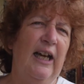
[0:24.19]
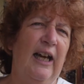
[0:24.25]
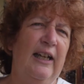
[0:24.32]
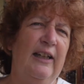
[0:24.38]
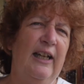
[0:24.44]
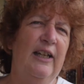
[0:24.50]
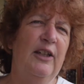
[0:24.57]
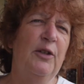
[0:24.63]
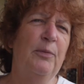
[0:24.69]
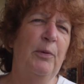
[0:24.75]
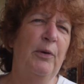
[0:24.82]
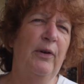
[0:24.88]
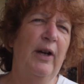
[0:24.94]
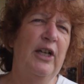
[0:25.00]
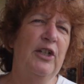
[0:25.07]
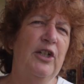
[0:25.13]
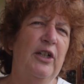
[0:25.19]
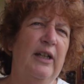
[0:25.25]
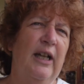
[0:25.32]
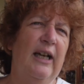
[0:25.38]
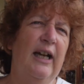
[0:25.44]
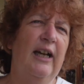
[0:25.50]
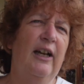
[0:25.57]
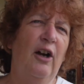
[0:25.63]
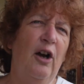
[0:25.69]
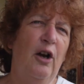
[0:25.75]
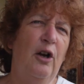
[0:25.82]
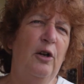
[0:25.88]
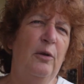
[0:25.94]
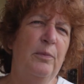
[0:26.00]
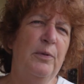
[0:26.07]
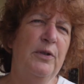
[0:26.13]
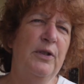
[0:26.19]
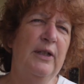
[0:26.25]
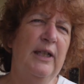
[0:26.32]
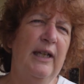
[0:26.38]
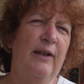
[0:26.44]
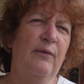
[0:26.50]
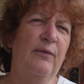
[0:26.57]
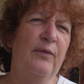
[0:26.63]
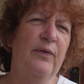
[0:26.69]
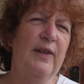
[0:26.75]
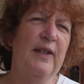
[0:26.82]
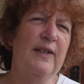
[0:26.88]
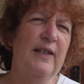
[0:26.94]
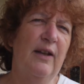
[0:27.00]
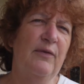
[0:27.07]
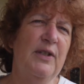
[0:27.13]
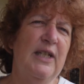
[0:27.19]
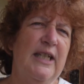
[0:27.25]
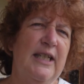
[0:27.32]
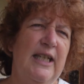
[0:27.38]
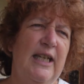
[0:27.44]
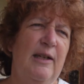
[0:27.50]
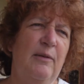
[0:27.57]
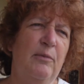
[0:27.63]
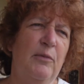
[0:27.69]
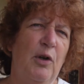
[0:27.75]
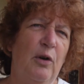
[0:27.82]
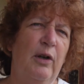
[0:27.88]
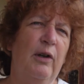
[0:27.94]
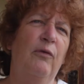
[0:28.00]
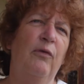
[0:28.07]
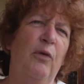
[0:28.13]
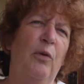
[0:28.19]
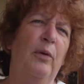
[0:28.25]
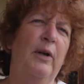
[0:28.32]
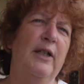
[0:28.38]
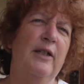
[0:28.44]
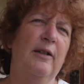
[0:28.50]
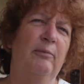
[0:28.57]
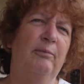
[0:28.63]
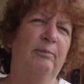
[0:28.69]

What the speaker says: and inspiration that I hope to give the SAFCEI team going forward.